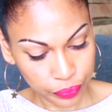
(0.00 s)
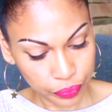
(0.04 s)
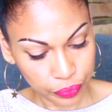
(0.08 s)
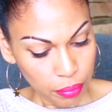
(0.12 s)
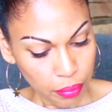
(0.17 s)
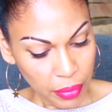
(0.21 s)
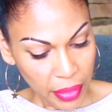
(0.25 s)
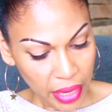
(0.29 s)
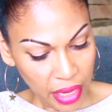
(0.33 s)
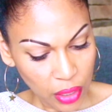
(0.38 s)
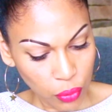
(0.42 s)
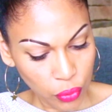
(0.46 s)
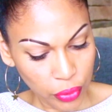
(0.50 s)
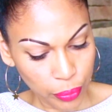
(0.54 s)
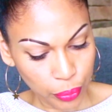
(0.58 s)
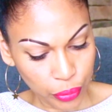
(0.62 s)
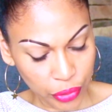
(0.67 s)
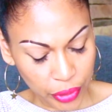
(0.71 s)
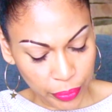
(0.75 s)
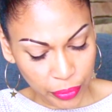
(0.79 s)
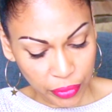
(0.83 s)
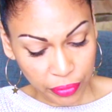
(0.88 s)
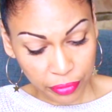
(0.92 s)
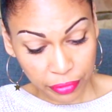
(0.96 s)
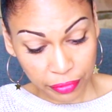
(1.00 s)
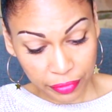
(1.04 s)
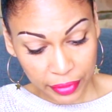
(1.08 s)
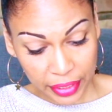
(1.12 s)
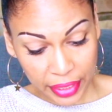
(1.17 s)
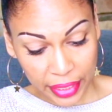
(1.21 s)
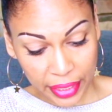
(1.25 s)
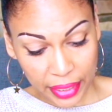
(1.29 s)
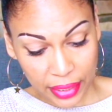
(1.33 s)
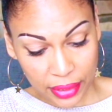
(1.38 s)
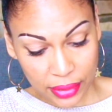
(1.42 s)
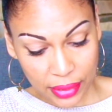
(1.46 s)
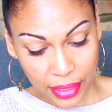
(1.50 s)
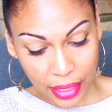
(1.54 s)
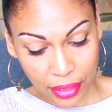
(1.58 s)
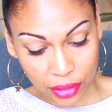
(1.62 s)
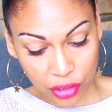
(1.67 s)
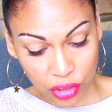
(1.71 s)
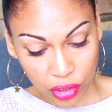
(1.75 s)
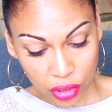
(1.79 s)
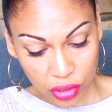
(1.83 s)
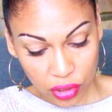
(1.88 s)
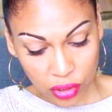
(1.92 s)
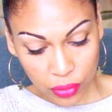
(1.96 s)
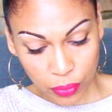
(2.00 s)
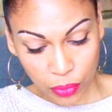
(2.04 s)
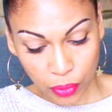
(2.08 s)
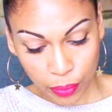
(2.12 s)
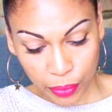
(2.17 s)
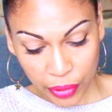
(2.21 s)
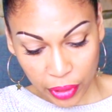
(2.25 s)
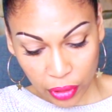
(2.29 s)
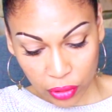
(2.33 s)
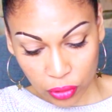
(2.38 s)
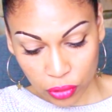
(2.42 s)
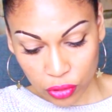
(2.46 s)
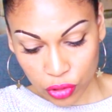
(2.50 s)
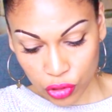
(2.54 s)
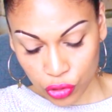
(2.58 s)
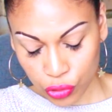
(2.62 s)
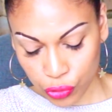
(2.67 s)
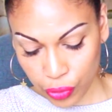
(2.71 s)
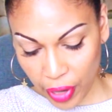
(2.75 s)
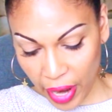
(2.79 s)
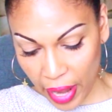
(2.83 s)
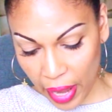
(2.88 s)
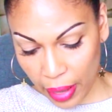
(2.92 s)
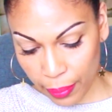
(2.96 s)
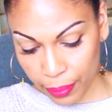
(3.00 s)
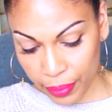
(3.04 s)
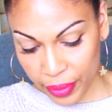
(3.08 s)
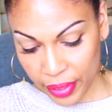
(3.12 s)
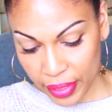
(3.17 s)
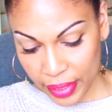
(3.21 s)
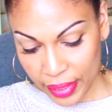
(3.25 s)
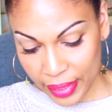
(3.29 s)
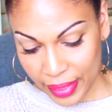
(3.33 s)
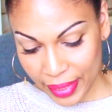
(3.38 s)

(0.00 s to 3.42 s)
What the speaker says: Made with premium fleece, adjustable Velcro strap,